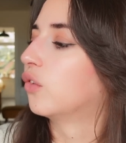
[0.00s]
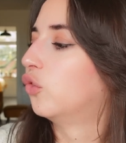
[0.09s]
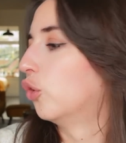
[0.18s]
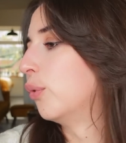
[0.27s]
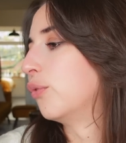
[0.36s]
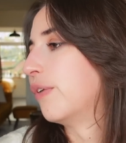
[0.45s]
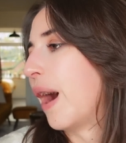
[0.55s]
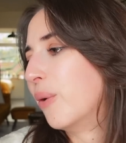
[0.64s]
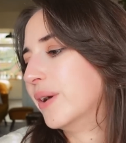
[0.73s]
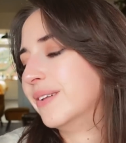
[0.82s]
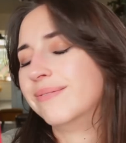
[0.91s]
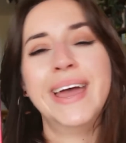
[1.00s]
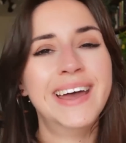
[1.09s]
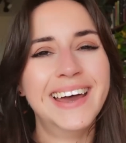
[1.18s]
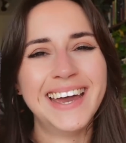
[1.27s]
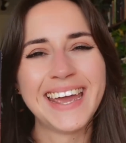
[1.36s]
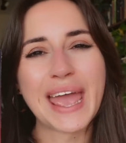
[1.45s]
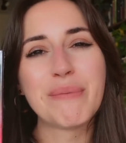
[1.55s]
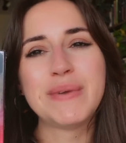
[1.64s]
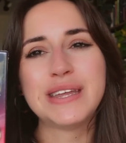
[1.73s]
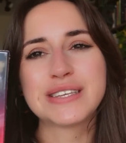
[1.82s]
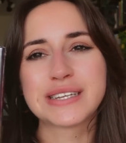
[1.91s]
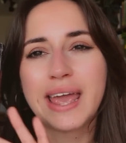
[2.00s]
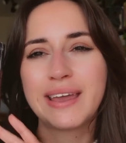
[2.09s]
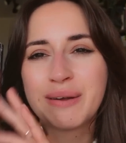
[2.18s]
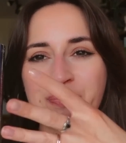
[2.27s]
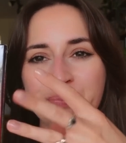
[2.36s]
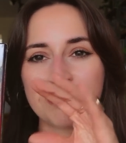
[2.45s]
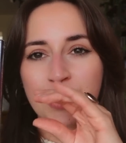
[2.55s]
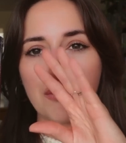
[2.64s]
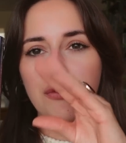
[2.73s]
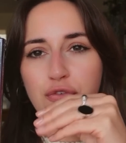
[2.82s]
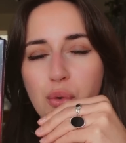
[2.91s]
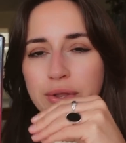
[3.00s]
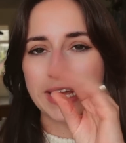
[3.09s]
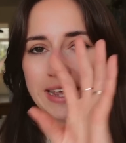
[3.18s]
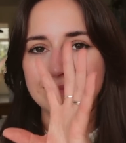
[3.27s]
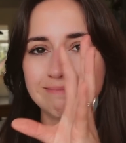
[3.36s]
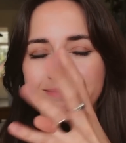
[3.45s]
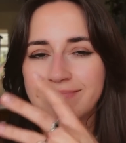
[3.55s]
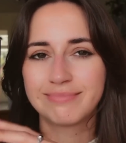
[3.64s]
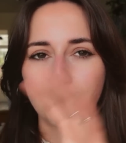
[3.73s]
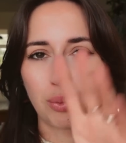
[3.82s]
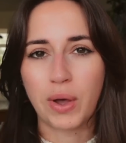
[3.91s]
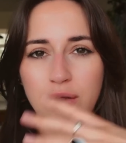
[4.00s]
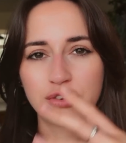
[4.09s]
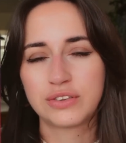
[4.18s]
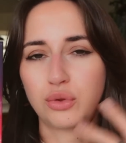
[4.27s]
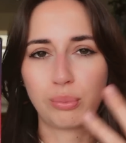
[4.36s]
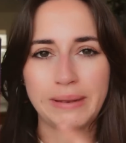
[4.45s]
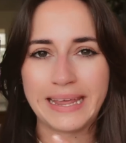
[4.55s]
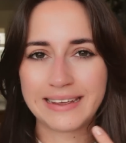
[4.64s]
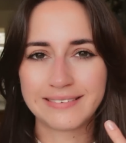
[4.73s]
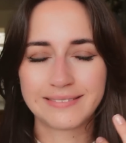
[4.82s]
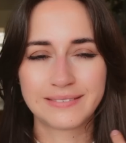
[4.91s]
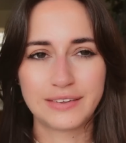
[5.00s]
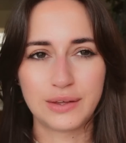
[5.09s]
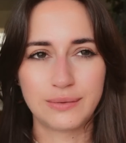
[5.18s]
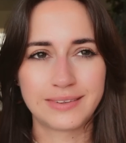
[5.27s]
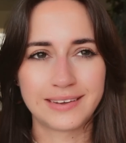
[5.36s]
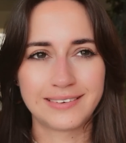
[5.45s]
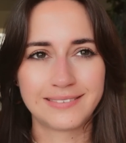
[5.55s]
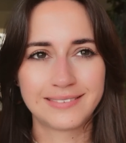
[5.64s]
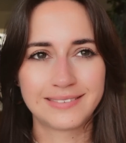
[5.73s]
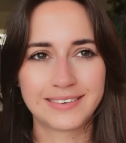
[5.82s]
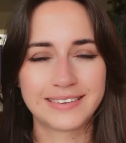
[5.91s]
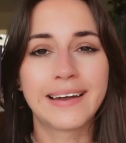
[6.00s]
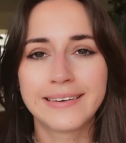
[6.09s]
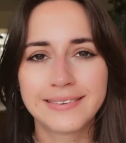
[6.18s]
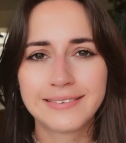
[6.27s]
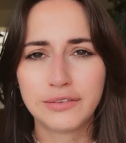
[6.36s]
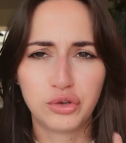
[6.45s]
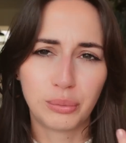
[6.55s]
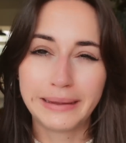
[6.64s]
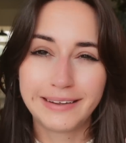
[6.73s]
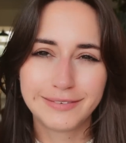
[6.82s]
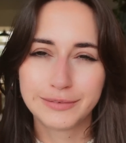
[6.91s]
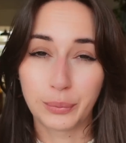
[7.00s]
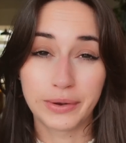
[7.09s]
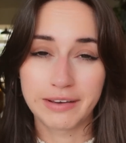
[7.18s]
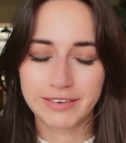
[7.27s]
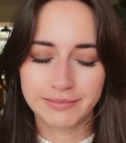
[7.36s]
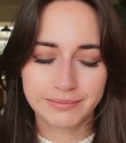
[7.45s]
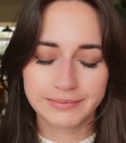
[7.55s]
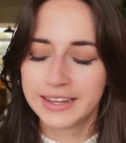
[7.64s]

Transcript: Dobbelvouwen. It means like folding whilst doubling, using the dice, doubling, whatever.